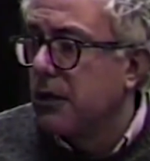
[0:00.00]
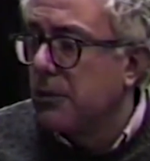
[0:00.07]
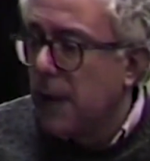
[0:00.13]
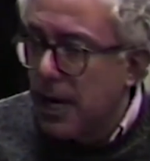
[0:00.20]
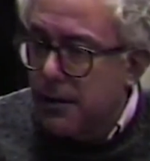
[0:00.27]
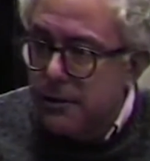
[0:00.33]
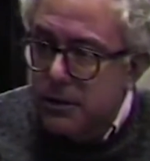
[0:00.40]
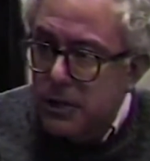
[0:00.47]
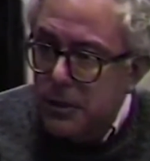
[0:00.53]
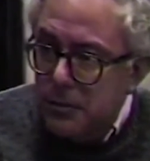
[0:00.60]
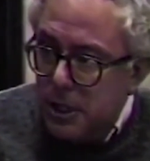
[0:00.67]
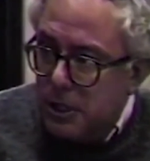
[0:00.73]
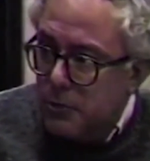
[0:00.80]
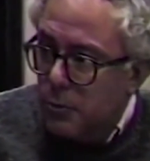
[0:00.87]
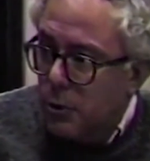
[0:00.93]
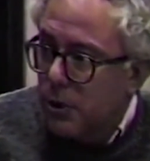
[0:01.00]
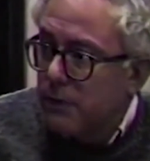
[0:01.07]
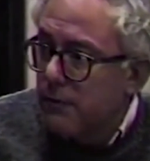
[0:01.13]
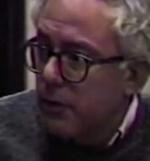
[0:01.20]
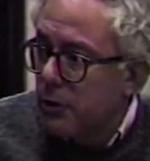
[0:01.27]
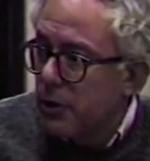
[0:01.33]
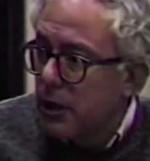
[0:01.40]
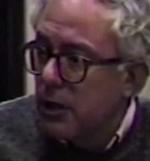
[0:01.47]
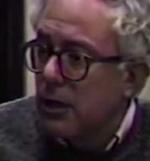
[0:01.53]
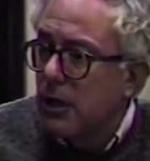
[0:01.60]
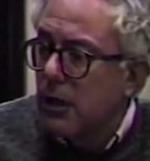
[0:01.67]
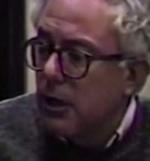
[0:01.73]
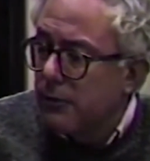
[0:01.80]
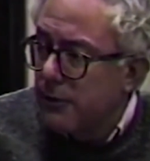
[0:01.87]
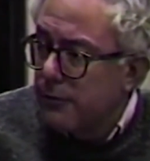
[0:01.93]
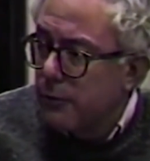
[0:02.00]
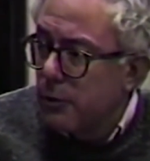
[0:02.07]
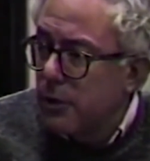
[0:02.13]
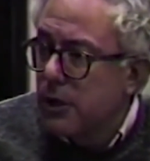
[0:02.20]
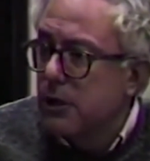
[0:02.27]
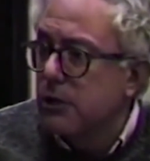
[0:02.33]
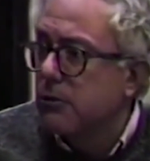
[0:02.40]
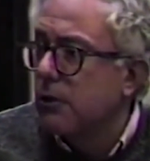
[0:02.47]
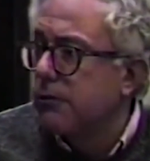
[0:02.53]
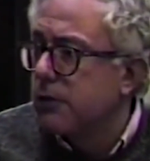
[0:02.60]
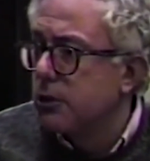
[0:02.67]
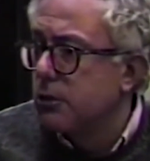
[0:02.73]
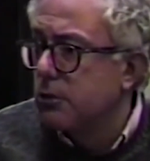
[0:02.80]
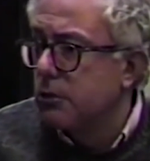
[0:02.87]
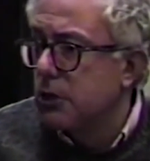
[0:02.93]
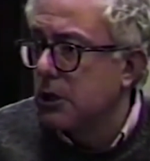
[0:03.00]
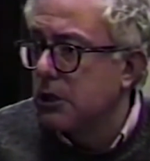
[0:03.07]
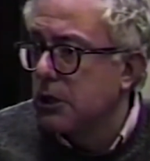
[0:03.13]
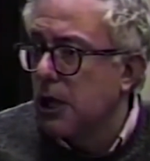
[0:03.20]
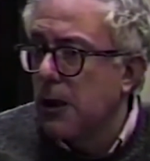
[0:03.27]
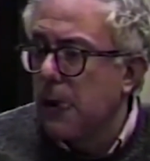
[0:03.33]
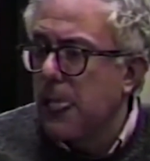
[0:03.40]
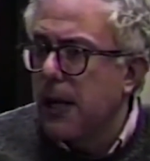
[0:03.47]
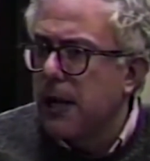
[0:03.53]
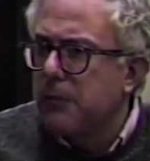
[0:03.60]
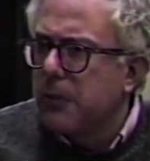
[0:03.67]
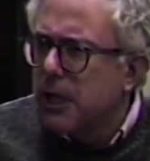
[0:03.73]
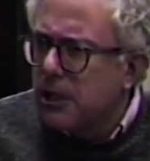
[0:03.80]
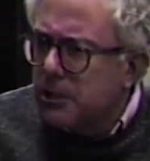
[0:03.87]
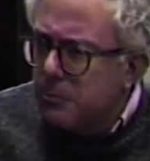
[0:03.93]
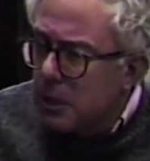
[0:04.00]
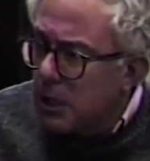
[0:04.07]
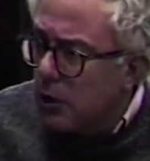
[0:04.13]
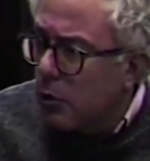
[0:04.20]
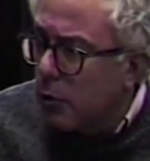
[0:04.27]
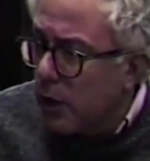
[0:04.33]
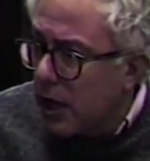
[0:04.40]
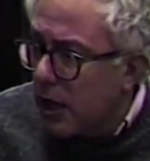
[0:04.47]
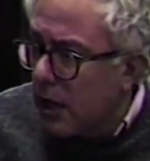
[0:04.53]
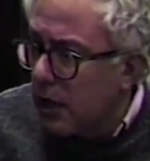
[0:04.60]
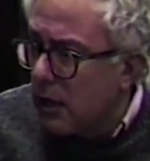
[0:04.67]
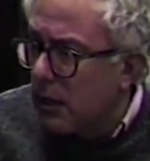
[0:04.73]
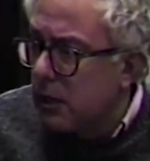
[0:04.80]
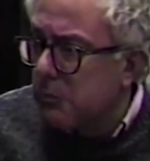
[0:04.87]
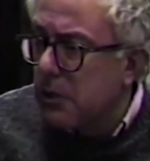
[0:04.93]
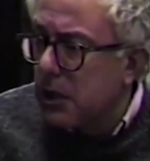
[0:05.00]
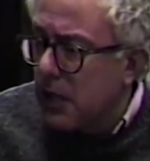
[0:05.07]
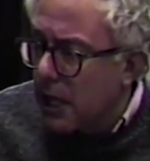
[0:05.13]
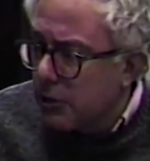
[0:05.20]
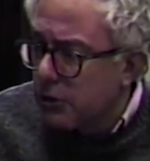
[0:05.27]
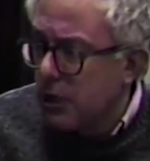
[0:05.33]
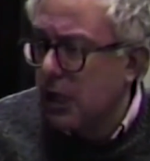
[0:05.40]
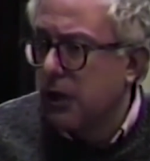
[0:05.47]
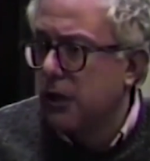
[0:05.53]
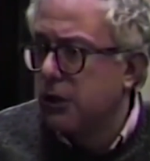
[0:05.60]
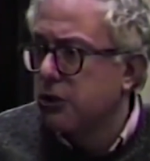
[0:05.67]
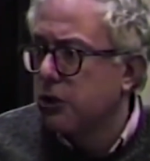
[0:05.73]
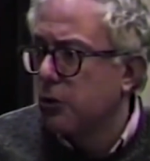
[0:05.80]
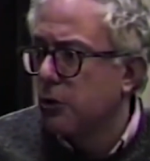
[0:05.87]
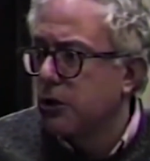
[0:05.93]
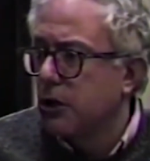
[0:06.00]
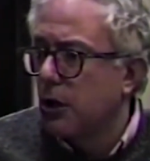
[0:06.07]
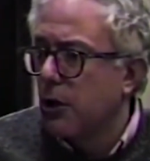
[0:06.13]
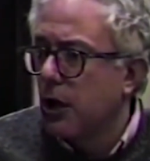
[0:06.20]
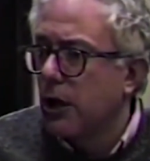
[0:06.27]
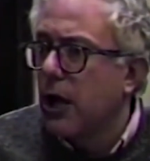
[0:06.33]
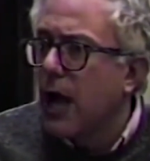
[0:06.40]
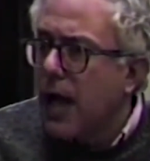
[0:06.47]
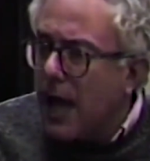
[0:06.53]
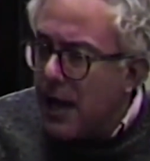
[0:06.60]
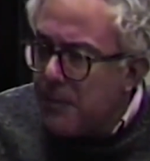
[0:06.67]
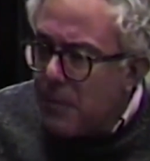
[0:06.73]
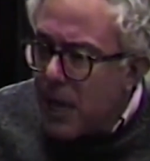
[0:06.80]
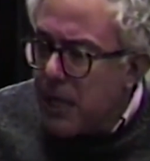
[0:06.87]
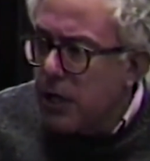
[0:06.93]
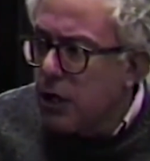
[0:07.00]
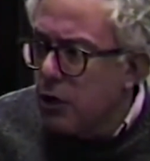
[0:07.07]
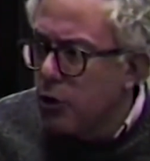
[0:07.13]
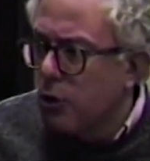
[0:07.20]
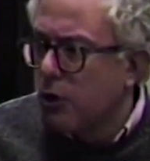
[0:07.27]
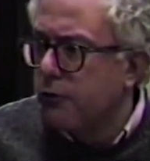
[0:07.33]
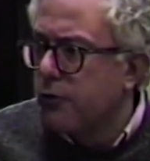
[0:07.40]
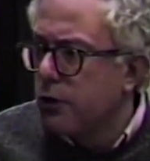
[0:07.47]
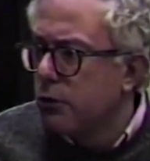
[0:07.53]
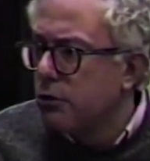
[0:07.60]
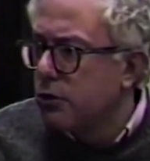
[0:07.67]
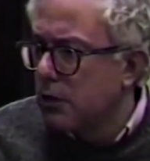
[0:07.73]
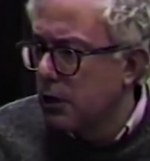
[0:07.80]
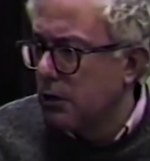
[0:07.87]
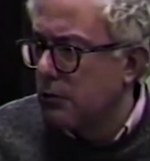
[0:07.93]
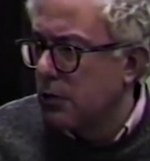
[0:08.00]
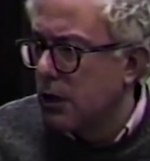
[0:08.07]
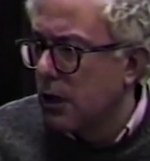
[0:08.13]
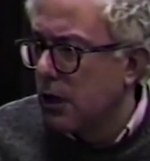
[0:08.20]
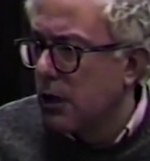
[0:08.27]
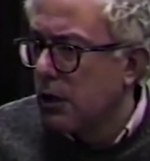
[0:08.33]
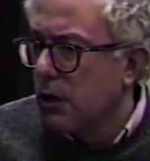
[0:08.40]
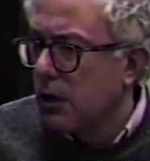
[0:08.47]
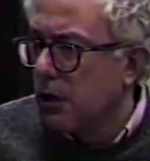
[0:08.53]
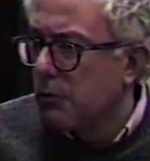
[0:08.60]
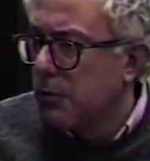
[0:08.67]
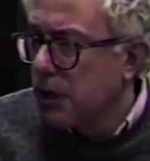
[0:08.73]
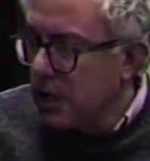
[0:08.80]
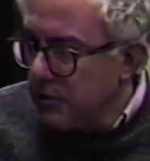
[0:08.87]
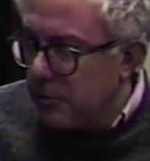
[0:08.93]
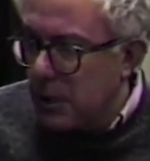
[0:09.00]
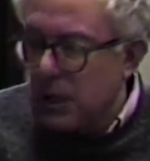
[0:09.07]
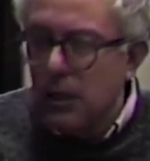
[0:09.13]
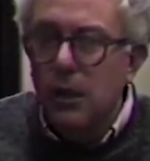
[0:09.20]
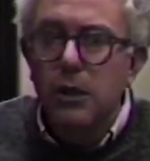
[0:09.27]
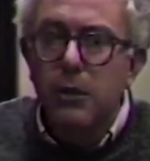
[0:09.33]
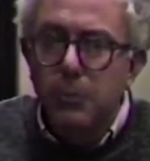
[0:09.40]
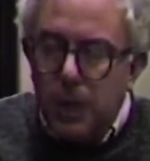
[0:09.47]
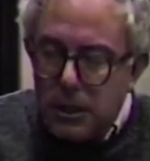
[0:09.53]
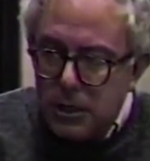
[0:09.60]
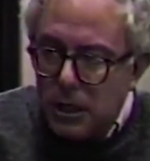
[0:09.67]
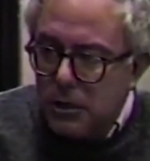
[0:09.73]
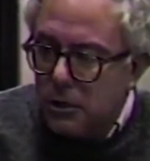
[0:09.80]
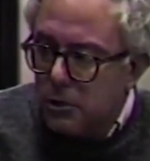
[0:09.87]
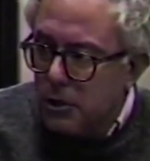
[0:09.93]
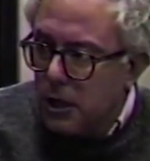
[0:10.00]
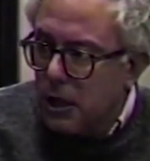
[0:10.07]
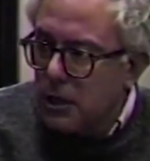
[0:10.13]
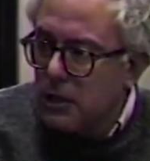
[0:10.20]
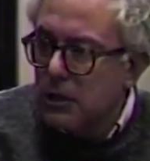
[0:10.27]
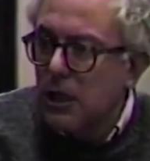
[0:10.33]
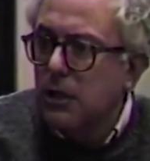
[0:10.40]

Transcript: Democracy means more than voting every 4 years or every 2 years. It means being aware, being educated as to what's going on, and making your views known. Believe me, the President of the United